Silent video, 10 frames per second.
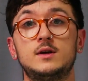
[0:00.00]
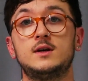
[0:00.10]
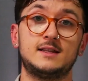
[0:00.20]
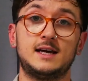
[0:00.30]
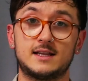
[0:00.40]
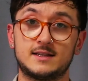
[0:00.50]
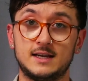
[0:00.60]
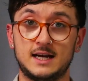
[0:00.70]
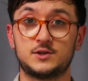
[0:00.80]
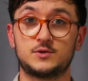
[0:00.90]
That
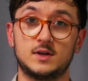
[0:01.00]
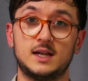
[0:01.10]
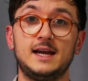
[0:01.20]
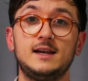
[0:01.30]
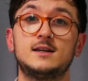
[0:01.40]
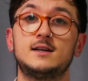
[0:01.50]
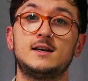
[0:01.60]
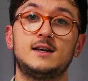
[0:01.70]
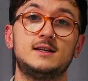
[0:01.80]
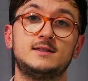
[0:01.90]
natural light
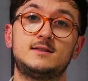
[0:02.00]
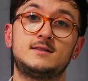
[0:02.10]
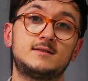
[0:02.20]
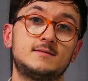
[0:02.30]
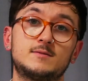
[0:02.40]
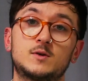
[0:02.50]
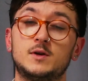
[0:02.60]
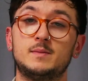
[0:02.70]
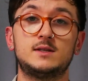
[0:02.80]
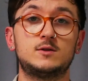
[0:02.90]
is going
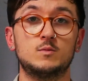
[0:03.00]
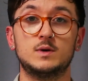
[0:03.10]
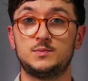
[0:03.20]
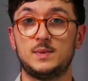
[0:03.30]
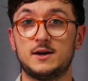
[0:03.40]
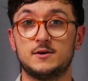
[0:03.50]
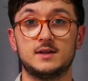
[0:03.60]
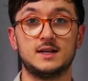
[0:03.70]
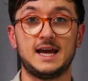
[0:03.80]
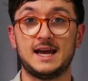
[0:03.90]
to be so much better
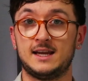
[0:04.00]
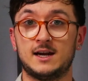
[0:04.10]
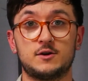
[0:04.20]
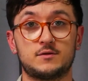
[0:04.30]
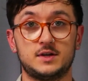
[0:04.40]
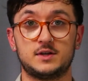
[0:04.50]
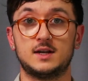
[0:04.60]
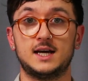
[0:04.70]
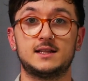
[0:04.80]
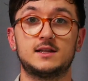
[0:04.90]
than any artificial
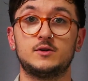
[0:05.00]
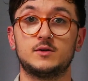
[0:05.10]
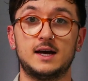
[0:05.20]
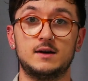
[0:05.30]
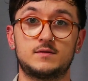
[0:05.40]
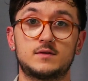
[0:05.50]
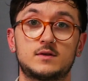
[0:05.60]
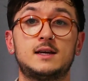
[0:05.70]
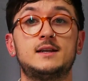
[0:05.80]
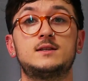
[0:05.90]
light that you have.
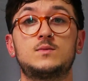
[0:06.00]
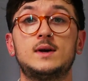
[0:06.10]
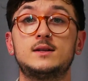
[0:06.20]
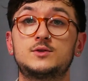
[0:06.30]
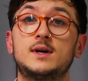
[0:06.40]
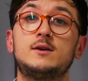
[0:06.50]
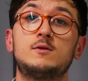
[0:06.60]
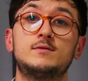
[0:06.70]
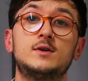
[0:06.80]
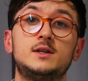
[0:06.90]
And as well, try to
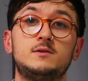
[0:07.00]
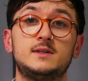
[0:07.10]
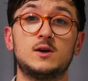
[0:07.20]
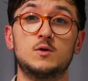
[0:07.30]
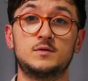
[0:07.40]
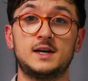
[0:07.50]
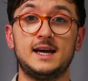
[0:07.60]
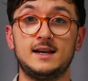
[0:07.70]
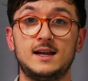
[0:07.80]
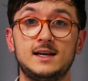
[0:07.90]
avoid using
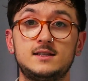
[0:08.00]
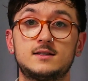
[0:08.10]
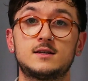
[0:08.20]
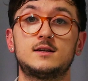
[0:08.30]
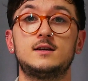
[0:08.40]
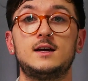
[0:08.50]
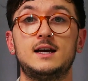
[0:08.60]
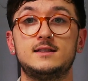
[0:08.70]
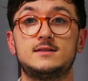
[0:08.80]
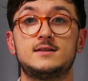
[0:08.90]
overhead lights,
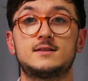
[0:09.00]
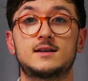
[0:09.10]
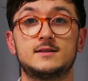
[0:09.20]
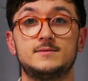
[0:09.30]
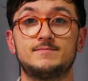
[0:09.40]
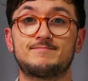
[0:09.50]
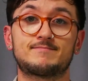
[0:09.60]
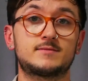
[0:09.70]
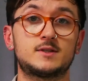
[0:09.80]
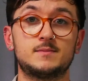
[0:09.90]
as this can
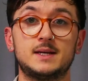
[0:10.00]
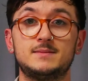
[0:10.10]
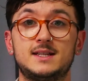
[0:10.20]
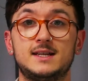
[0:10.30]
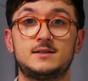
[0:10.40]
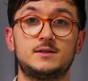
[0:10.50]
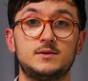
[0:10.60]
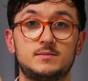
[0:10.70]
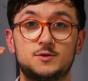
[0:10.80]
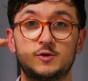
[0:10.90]
sometimes lead
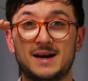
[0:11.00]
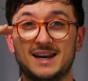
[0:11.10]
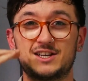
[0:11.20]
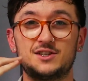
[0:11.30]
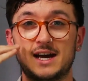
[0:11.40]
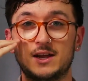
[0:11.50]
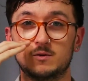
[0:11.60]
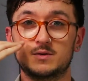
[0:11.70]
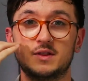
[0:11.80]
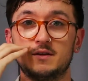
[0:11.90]
to dramatic
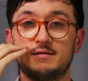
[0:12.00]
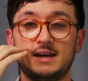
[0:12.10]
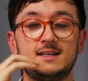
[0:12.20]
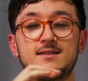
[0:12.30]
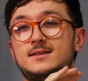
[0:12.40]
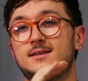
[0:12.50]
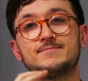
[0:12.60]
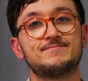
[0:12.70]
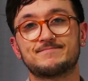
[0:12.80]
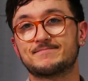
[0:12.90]
shadows on the face.
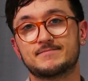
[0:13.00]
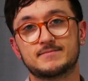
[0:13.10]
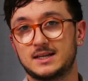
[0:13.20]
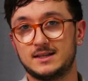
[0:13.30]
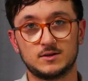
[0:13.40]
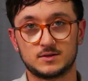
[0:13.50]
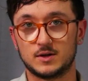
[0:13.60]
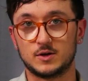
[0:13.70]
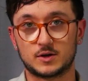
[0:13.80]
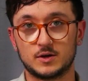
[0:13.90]
It doesn't
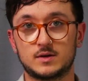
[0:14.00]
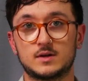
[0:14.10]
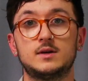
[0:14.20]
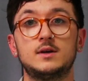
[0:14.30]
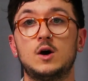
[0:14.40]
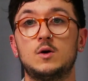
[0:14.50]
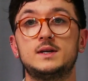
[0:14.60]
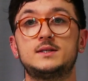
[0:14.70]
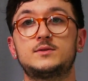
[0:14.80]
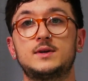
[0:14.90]
look good.
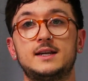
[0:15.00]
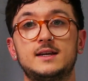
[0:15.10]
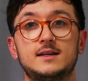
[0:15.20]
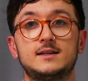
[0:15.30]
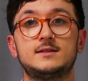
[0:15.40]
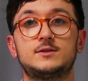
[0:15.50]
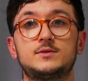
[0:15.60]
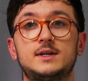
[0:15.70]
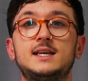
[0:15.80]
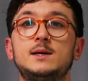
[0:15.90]
Always try
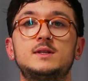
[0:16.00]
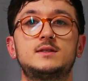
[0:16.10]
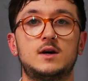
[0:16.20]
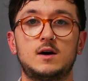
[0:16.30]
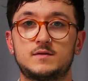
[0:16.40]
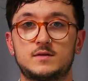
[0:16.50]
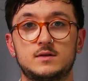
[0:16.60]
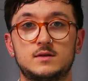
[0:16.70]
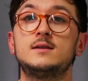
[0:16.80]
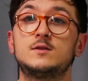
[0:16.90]
to keep it soft.
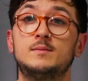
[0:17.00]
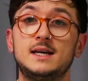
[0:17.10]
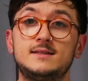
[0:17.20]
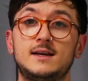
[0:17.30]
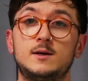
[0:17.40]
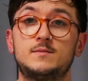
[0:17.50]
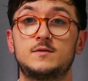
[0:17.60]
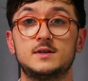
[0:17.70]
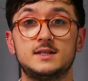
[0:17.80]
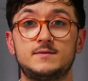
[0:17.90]
So my setup
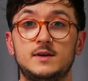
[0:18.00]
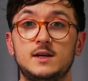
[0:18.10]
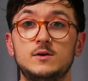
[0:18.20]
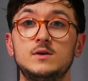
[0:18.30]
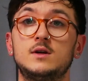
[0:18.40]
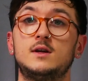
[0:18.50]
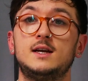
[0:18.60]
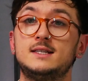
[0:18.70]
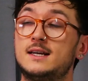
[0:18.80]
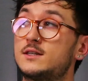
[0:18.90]
for this video
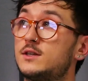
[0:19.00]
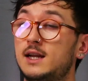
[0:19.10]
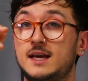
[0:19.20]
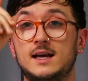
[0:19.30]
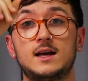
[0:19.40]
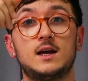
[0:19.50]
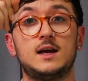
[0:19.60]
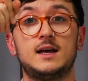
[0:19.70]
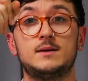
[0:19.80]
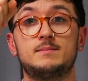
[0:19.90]
is actually
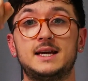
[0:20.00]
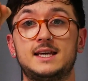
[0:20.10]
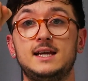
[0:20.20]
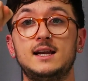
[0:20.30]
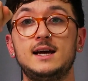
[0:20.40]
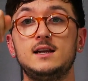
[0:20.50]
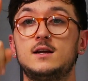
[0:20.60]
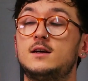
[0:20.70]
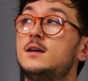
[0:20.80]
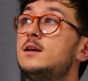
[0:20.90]
my key light,
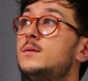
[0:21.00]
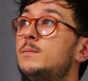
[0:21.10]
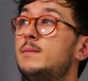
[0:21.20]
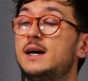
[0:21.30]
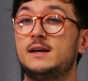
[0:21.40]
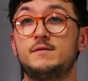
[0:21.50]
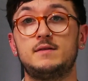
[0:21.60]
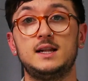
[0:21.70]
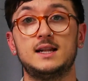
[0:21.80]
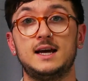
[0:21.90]
my
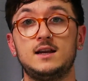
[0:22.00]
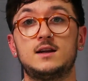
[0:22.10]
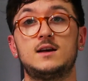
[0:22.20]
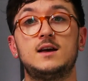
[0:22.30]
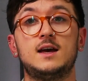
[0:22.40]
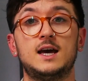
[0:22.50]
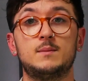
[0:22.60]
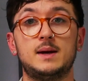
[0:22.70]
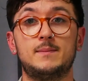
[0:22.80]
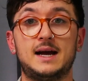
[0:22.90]
fill light, and
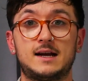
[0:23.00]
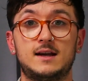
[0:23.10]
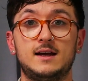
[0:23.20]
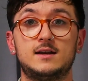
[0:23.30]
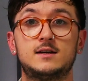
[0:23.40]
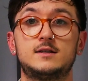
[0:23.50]
my backlight.